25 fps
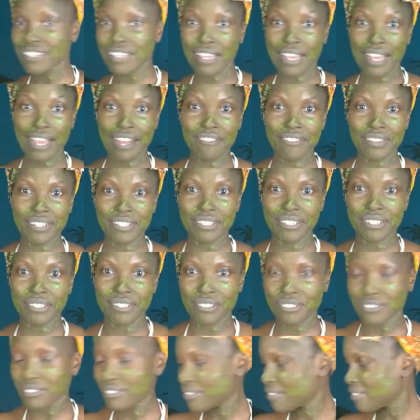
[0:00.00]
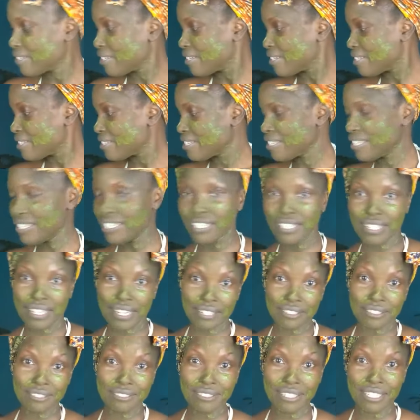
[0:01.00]
have my little tea
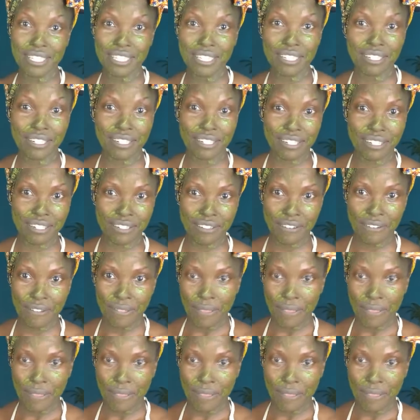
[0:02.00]
kettle here.